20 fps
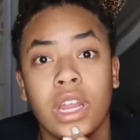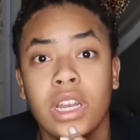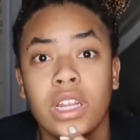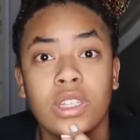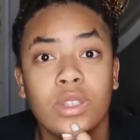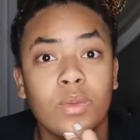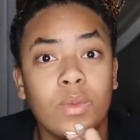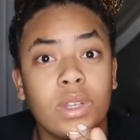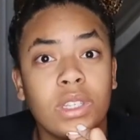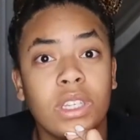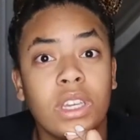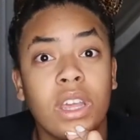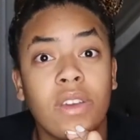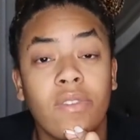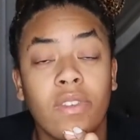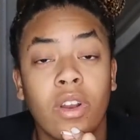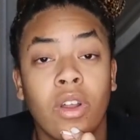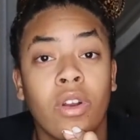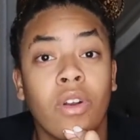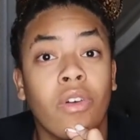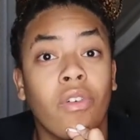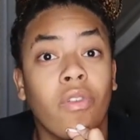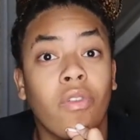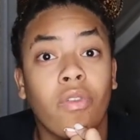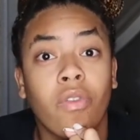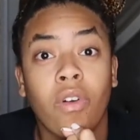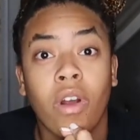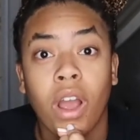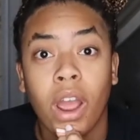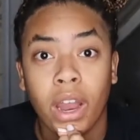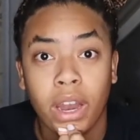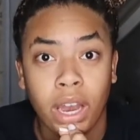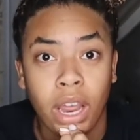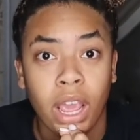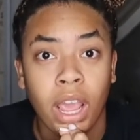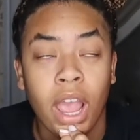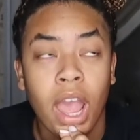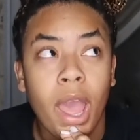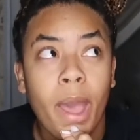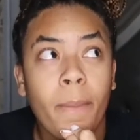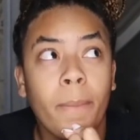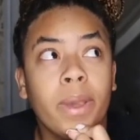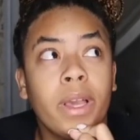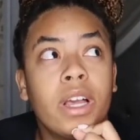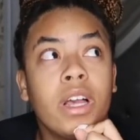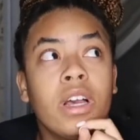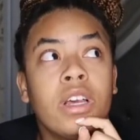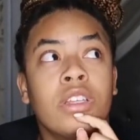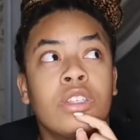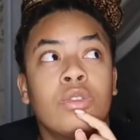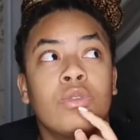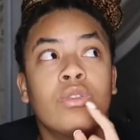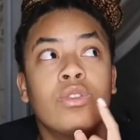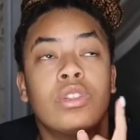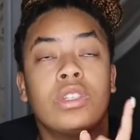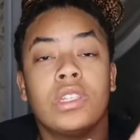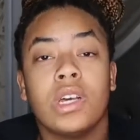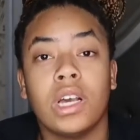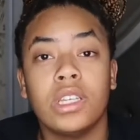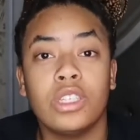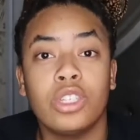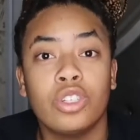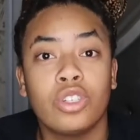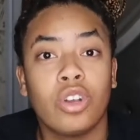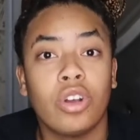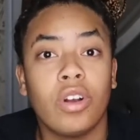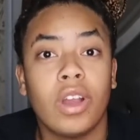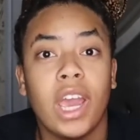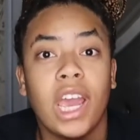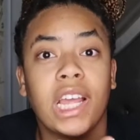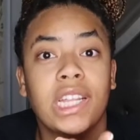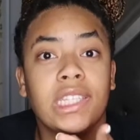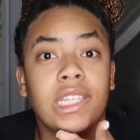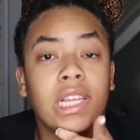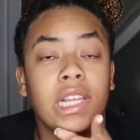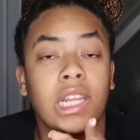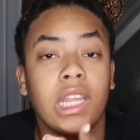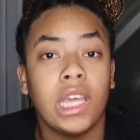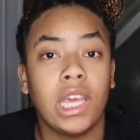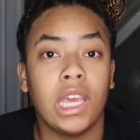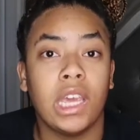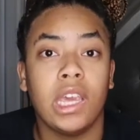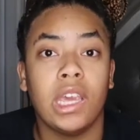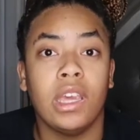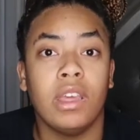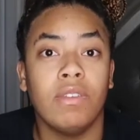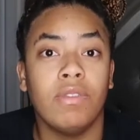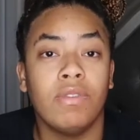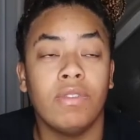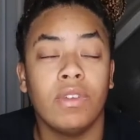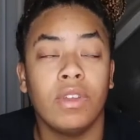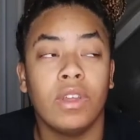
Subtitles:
This wasn't even on a Friday because Sausage Girl had to leave